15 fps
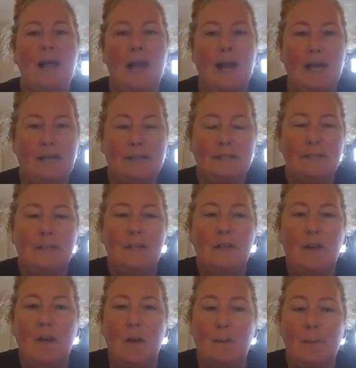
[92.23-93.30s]
And
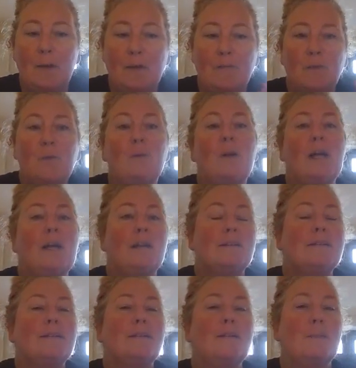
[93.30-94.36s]
above all
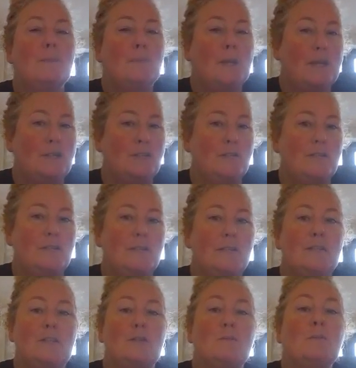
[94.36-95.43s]
else, patience. It's
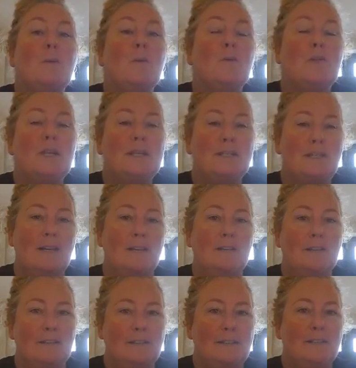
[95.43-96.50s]
the small things done
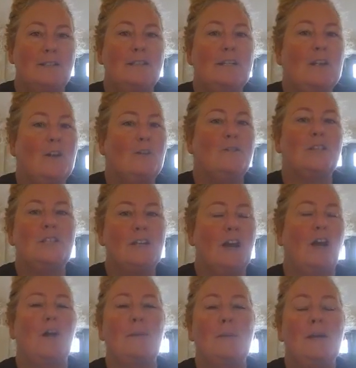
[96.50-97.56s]
consistently over
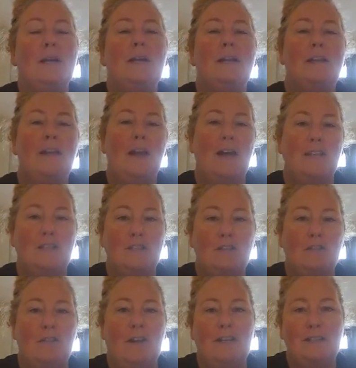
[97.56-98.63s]
time that has the
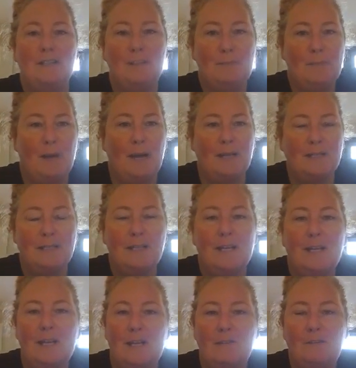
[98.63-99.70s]
greatest impact.
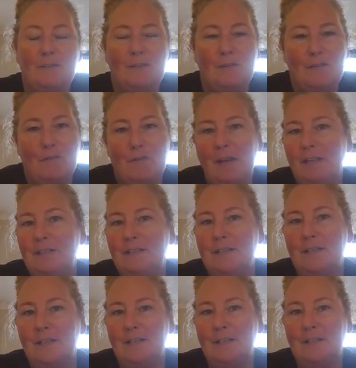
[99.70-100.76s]
If you've ever read
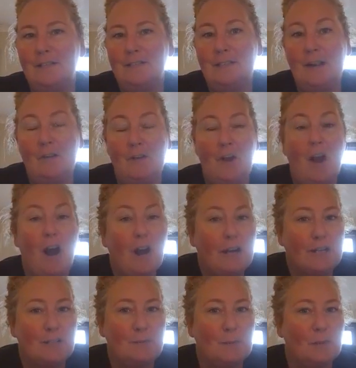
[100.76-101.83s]
Darren
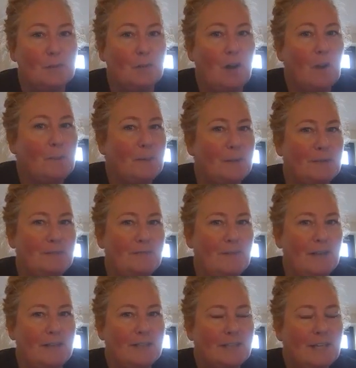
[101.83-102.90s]
Hardy's book, The Compound
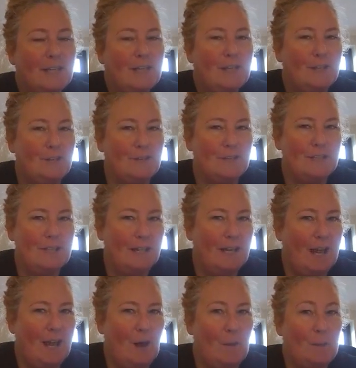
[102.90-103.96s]
Effect, you'll see
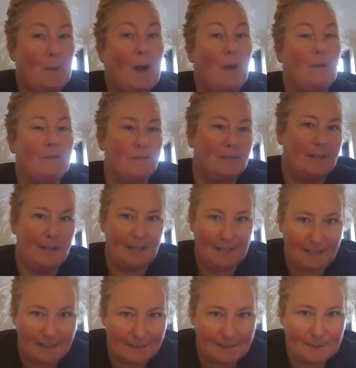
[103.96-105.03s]
how powerful that
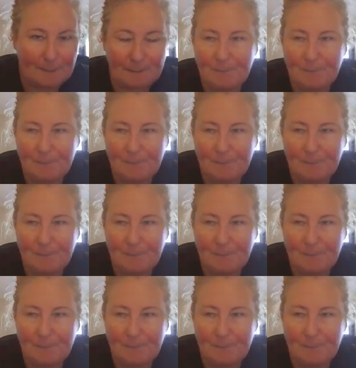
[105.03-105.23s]
is.